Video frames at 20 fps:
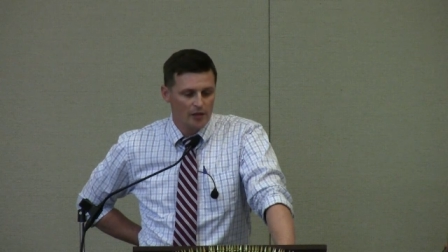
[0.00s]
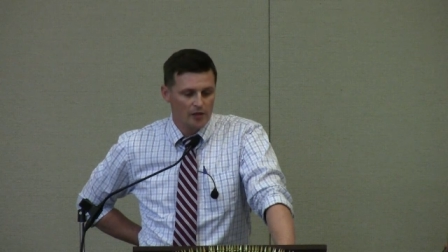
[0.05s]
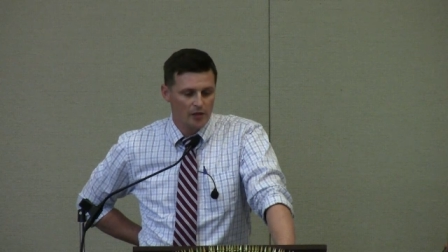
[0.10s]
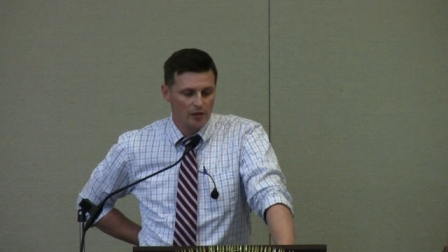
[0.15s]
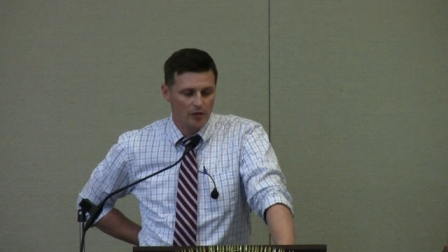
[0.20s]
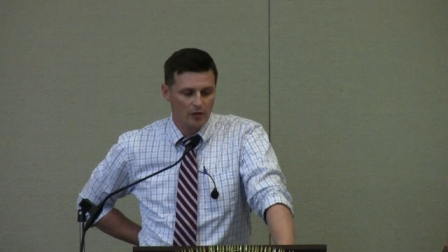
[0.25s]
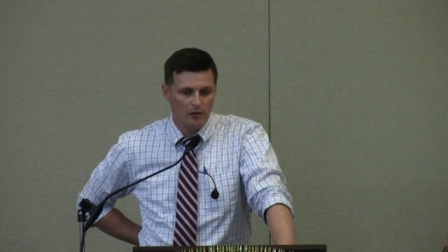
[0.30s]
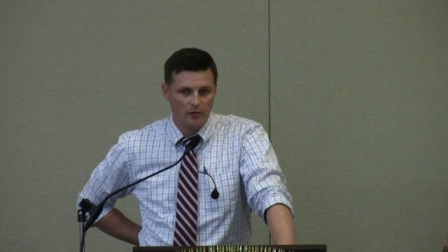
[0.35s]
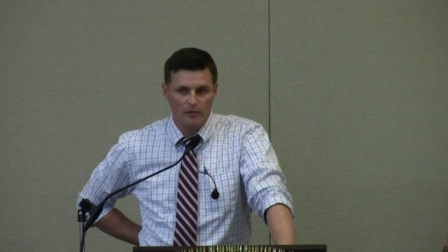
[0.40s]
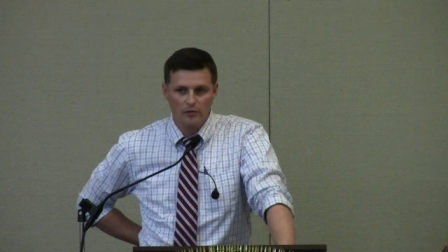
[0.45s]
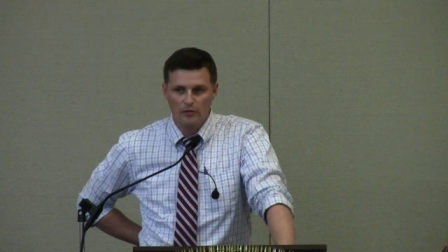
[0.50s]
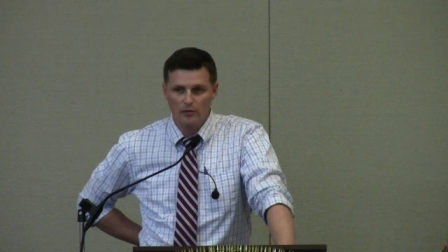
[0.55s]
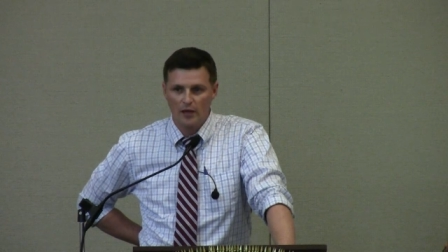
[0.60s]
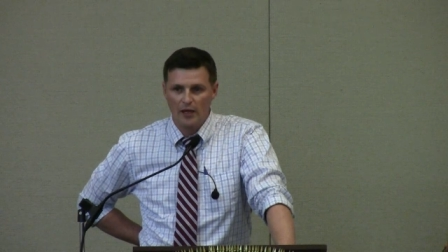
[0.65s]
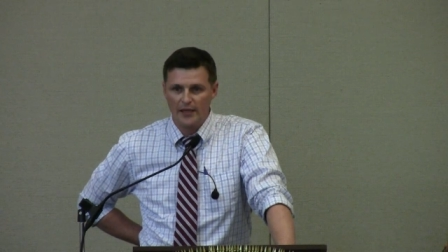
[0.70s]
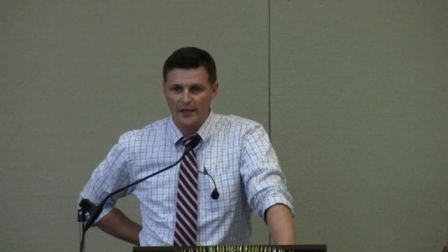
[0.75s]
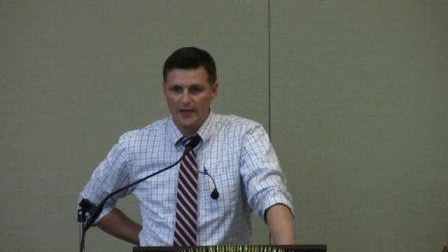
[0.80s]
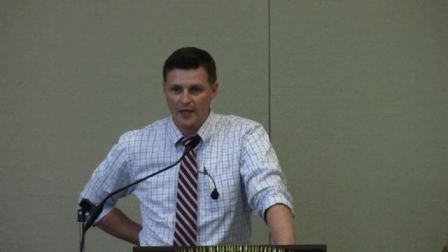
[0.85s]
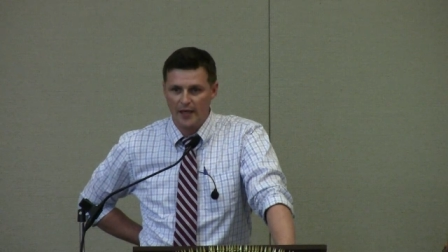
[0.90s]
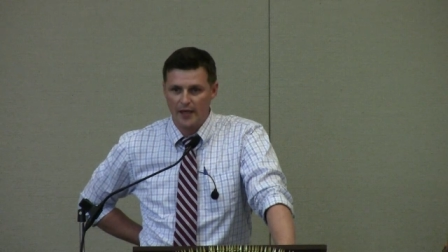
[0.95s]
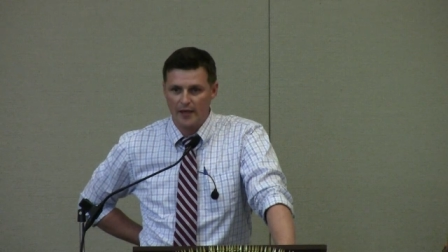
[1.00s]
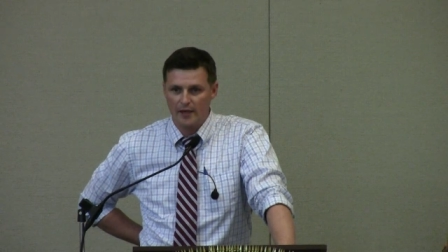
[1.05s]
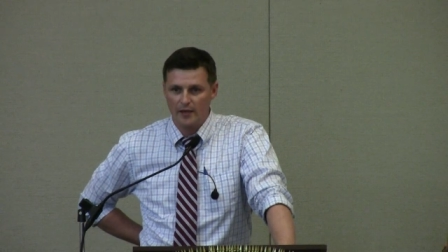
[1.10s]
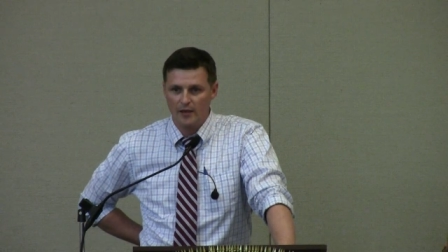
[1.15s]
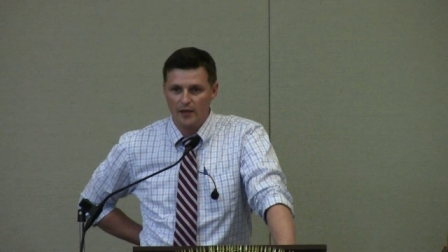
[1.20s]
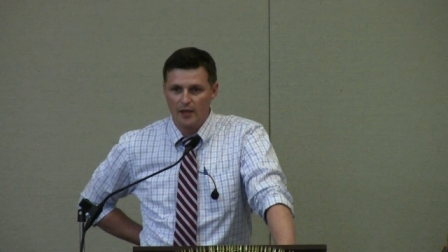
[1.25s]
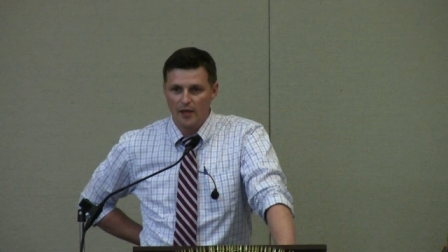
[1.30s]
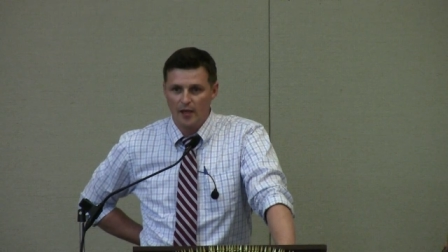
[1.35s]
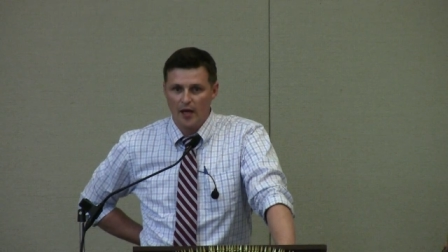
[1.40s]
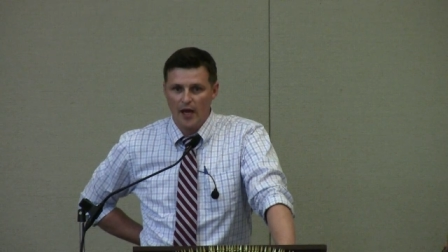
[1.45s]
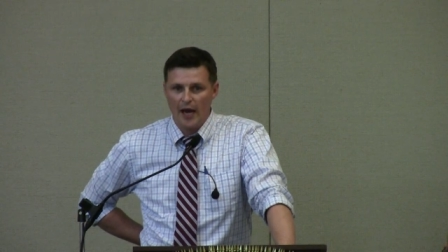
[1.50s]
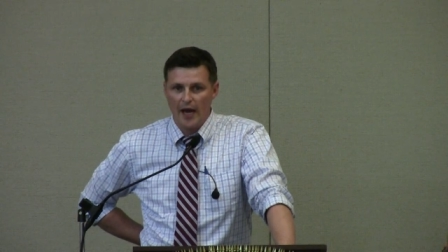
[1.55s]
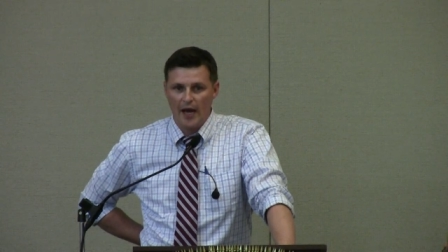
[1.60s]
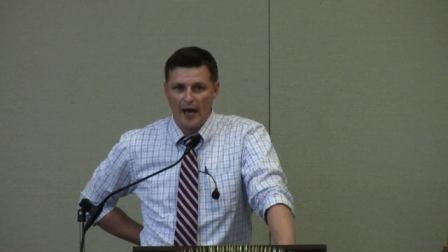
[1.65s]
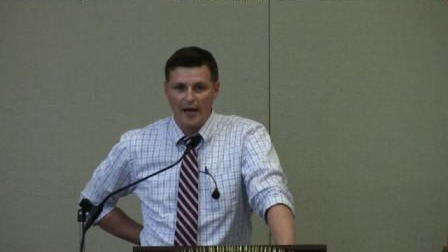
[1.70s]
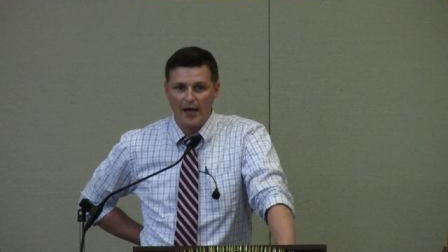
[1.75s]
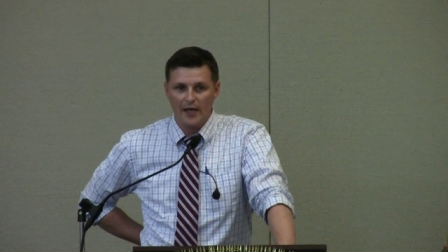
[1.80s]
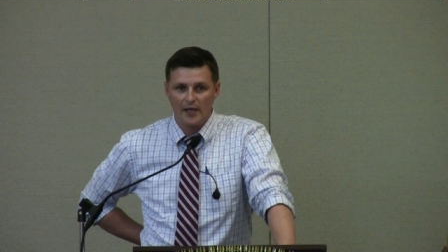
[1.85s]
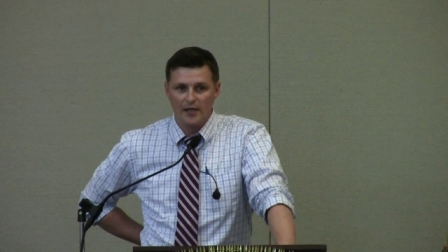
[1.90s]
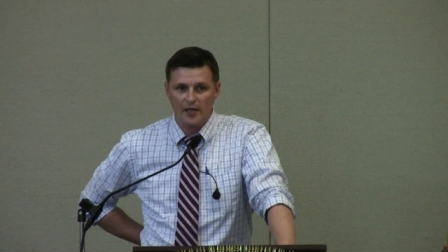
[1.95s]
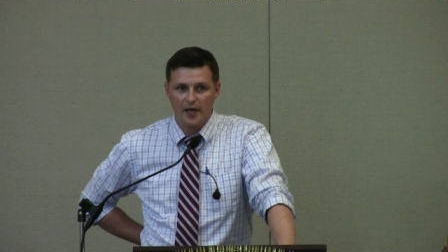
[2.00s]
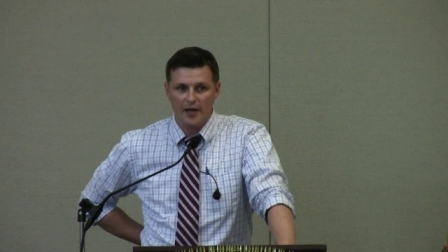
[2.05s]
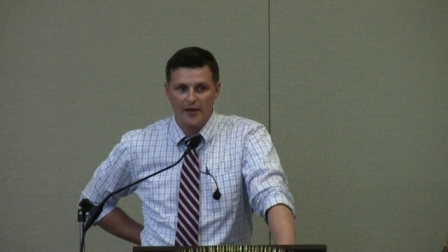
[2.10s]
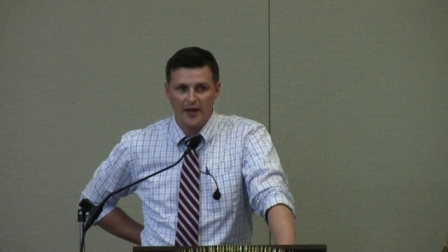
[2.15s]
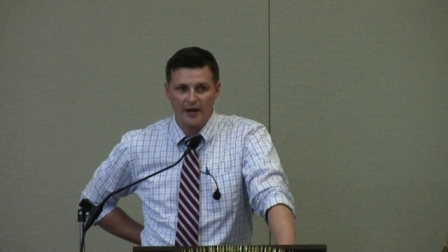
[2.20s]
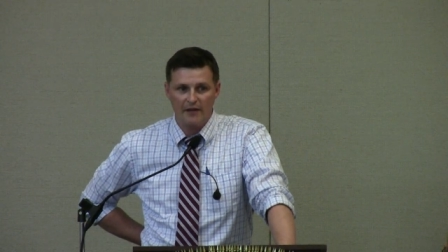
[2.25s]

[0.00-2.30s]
So I did. And I got to tell you,